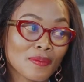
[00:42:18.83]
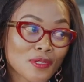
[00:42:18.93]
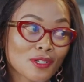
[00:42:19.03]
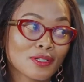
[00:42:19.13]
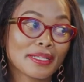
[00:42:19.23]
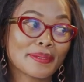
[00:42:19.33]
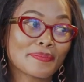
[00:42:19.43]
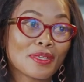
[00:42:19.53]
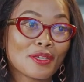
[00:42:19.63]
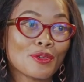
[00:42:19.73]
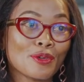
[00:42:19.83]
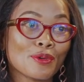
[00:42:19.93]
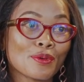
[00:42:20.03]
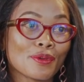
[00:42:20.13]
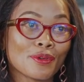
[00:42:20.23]
Absolutely. Mm.
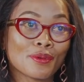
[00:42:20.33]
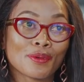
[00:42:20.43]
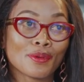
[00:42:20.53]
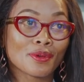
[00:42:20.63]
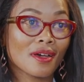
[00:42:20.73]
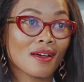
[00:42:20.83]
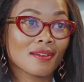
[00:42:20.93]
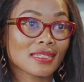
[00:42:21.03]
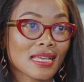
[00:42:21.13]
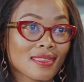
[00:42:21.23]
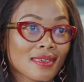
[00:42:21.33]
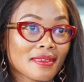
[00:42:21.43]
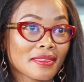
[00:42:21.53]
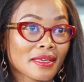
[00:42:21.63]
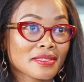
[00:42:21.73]
You you you can't. I
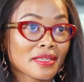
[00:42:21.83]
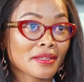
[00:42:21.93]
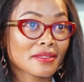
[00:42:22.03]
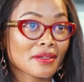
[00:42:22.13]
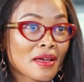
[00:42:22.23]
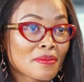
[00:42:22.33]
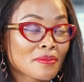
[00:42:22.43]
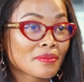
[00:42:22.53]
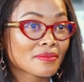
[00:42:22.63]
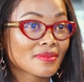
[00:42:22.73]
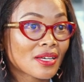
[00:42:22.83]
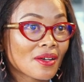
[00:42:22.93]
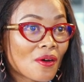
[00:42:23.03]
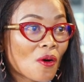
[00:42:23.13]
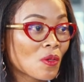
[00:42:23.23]
think they said um,
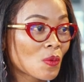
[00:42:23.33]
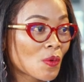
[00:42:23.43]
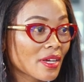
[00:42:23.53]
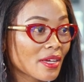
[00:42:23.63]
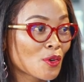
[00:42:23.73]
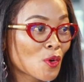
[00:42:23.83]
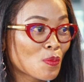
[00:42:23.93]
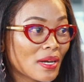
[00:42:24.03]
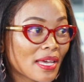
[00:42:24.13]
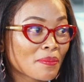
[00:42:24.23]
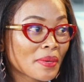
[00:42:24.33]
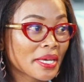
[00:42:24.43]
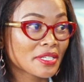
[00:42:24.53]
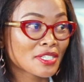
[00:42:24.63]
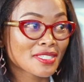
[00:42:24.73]
all work and no play
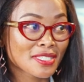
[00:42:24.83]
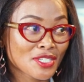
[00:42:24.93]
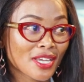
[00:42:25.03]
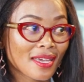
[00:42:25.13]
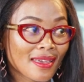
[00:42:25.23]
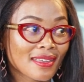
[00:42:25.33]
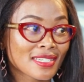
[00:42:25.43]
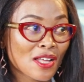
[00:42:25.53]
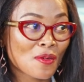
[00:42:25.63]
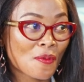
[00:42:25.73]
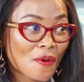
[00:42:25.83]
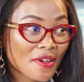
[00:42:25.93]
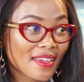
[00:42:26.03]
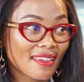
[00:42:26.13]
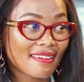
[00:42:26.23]
makes yeah. Jack a dull
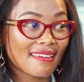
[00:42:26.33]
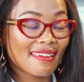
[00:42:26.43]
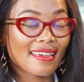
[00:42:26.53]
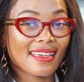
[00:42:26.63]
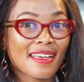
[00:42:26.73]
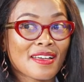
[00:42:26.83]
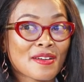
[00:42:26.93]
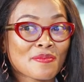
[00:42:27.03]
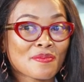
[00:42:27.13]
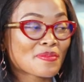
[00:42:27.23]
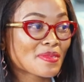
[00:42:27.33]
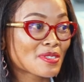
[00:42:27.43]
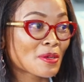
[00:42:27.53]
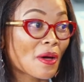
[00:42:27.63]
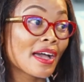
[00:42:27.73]
boy. Um, okay.
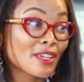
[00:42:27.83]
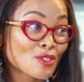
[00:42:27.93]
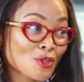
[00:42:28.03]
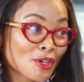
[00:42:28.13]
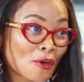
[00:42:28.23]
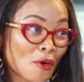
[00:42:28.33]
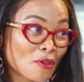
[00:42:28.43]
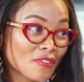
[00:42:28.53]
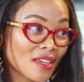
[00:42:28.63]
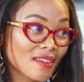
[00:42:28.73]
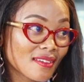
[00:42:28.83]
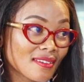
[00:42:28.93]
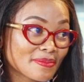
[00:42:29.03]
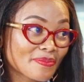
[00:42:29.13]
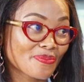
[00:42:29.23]
So I enjoy golfing.
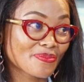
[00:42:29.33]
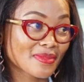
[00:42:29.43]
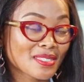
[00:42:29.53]
Okay.